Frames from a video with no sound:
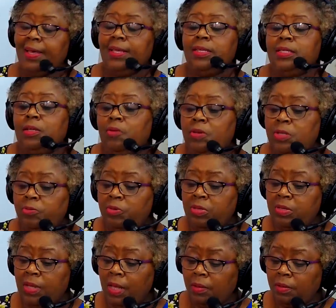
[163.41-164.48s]
And so as a
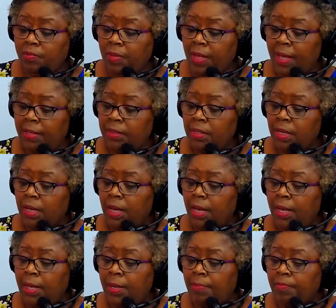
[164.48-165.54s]
result of that,
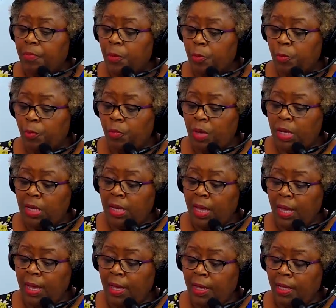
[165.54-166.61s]
we
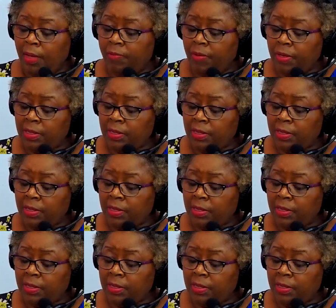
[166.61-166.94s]
have